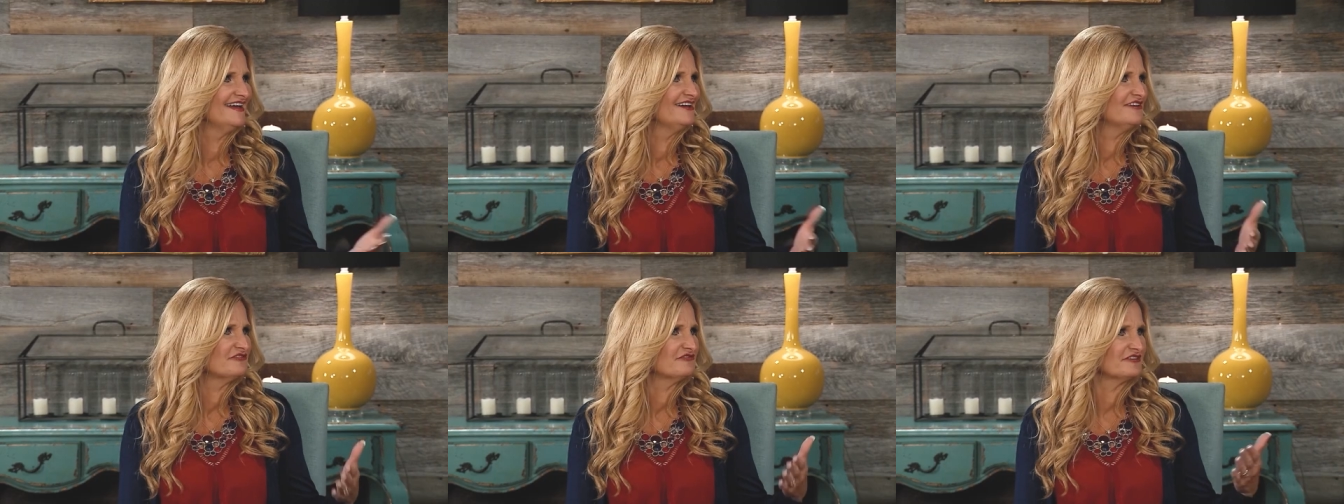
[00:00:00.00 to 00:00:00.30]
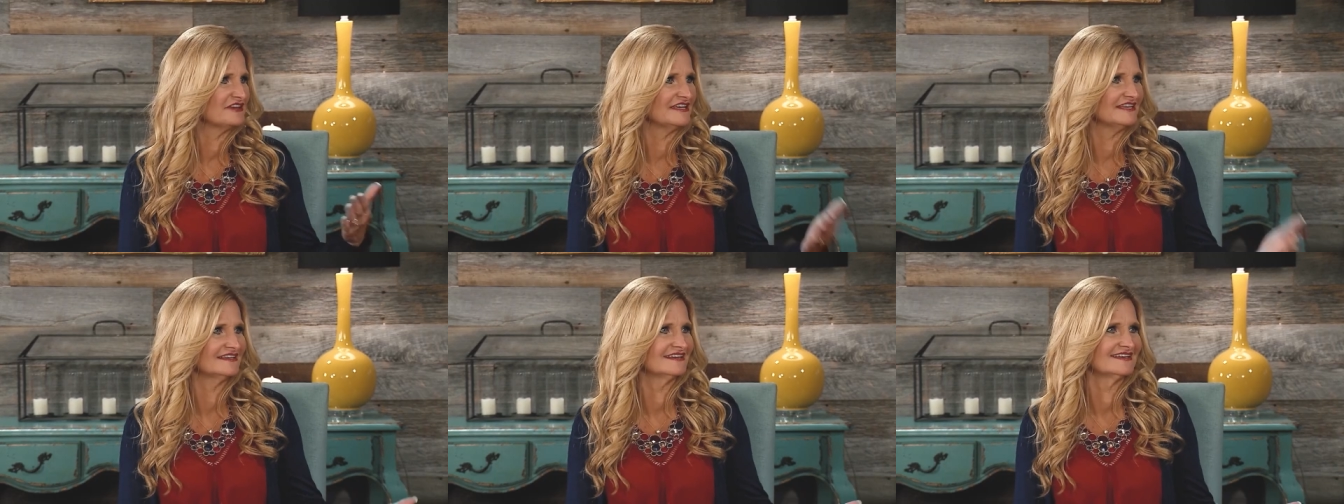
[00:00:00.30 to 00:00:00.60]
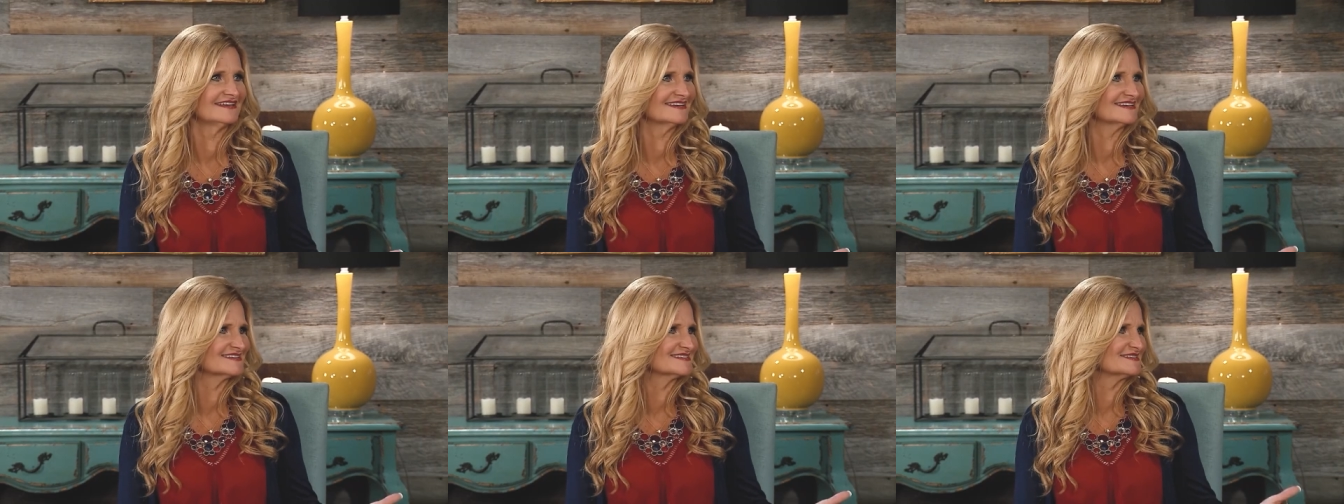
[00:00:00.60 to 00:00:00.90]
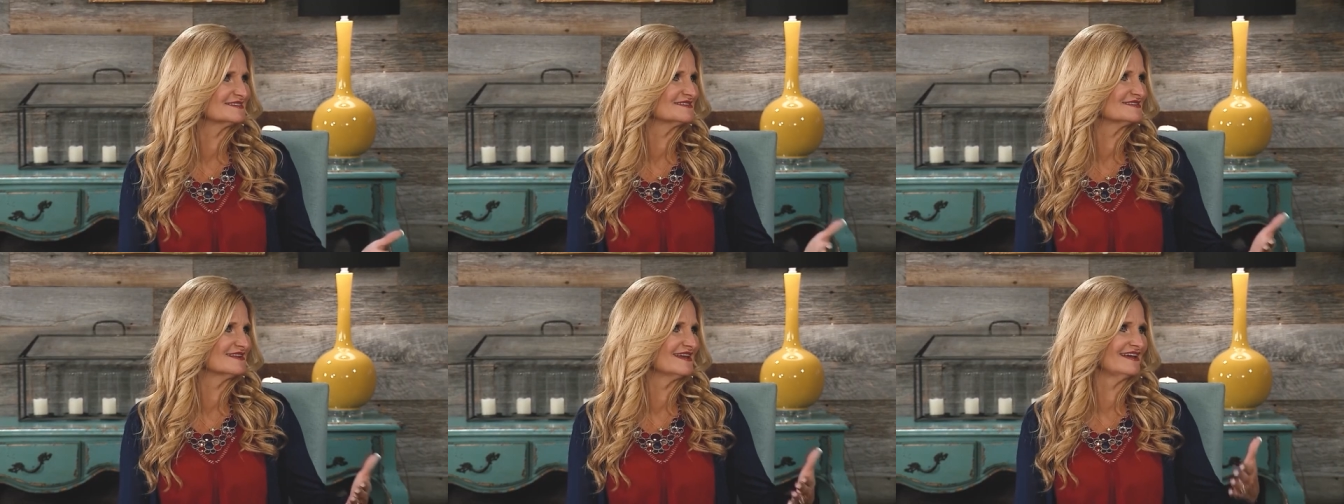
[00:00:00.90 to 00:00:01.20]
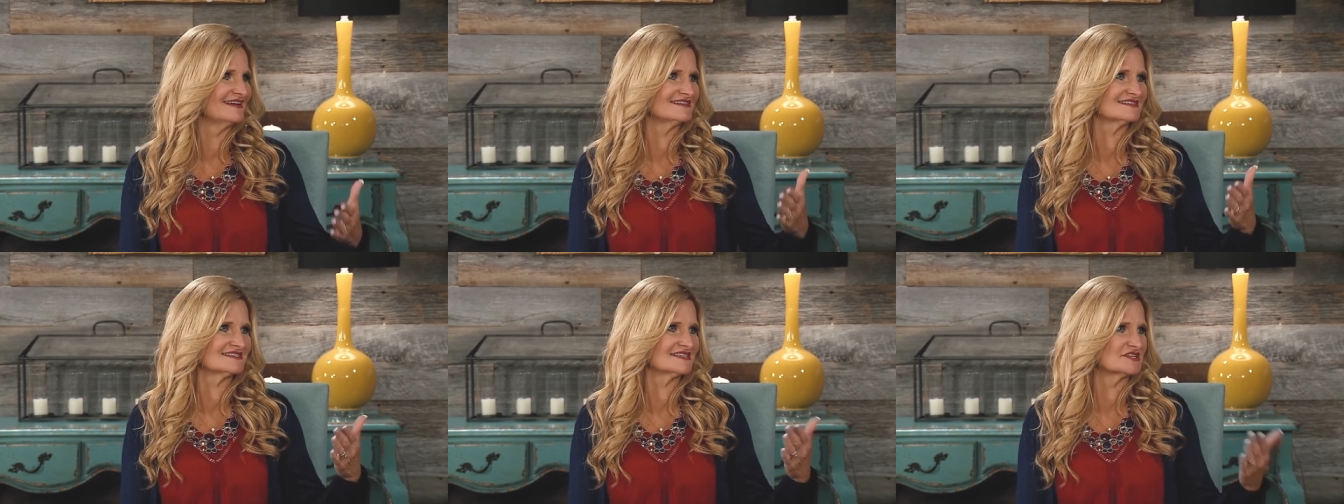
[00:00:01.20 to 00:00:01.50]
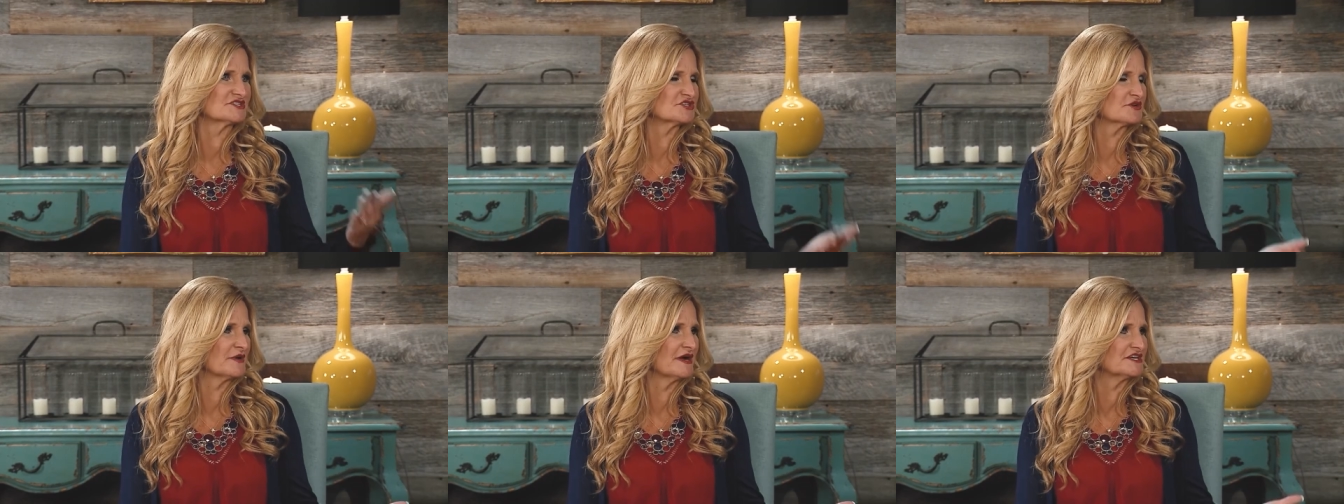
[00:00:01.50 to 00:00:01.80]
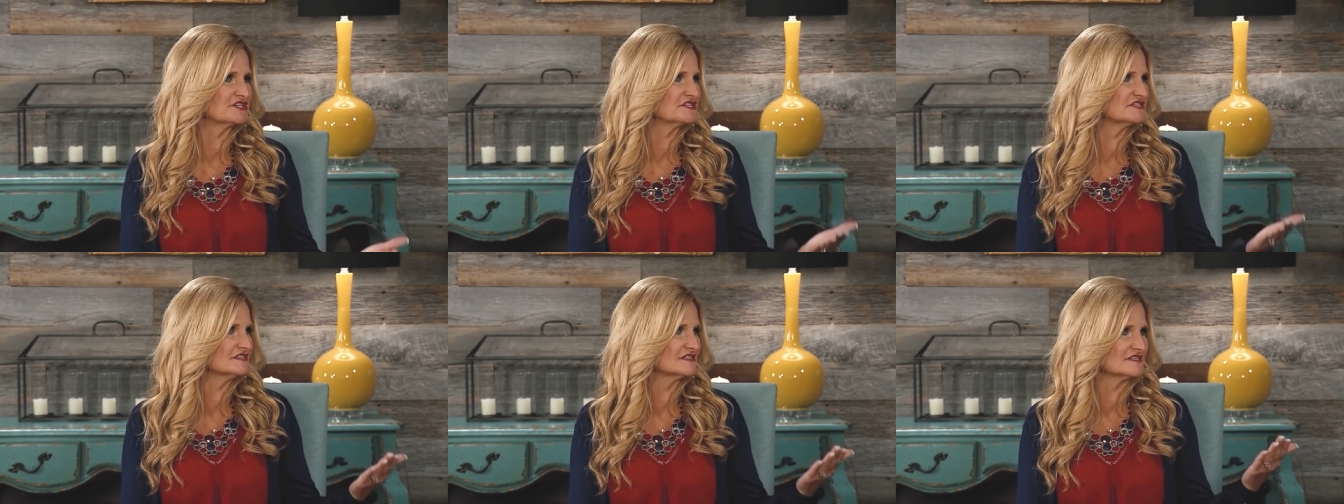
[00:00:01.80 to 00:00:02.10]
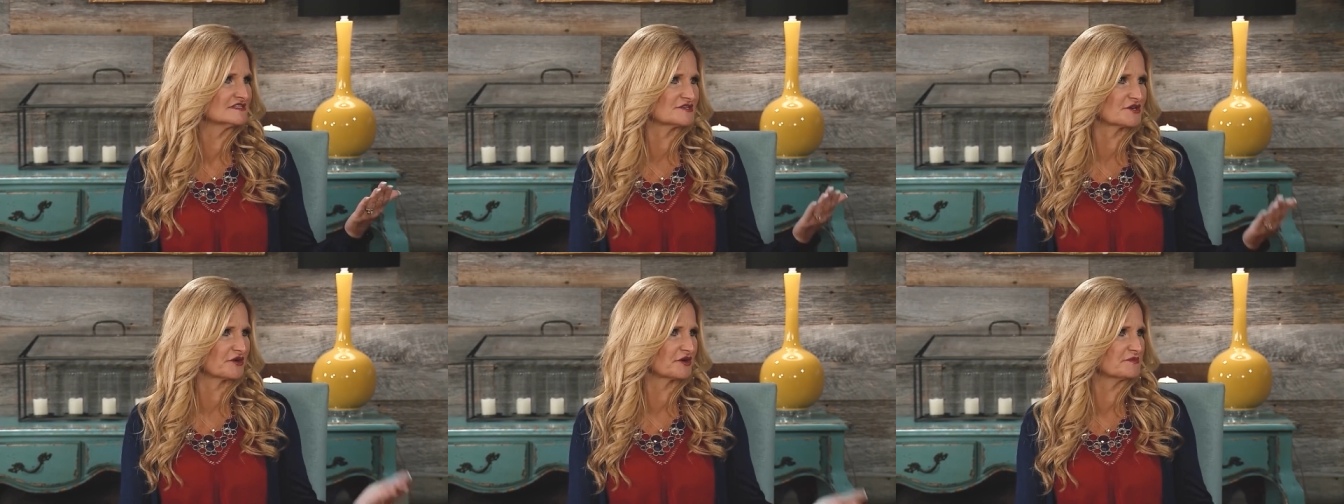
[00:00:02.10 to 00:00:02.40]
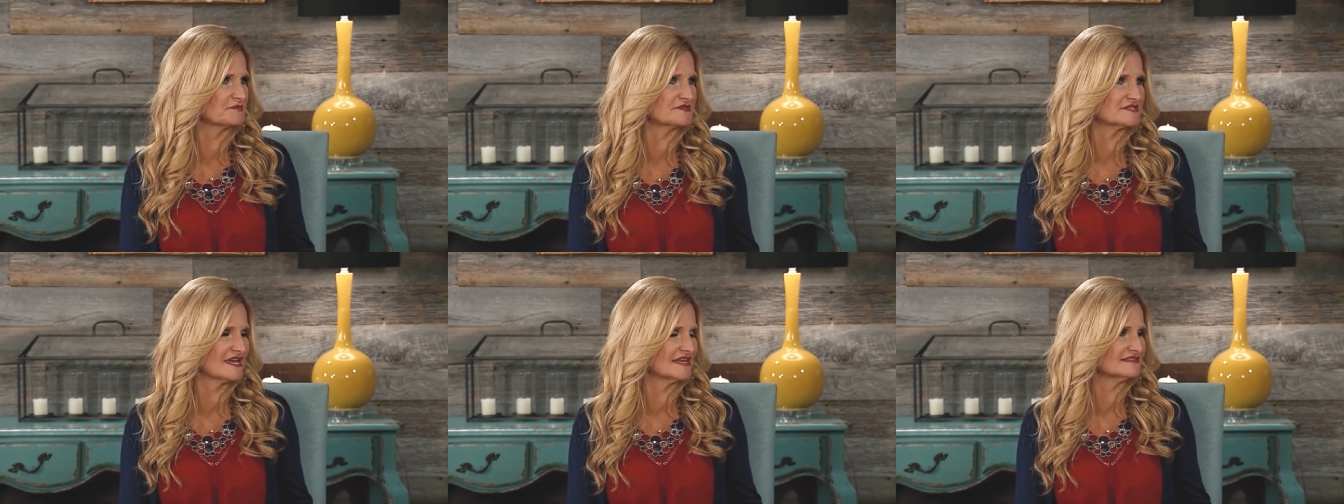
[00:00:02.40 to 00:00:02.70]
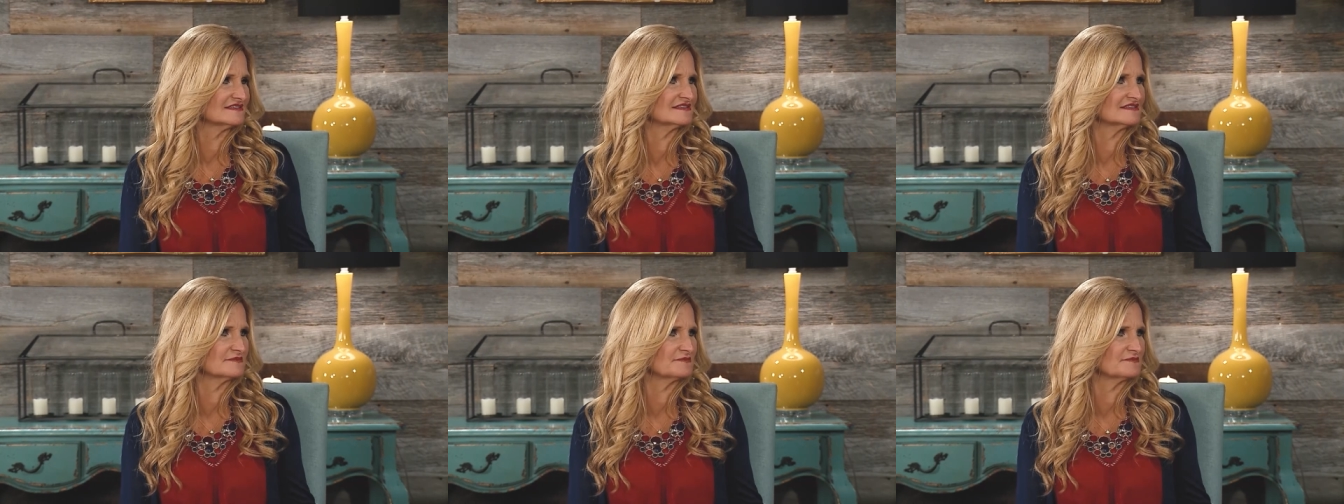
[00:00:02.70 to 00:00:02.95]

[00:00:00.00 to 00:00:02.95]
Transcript: feelings and situations and circumstances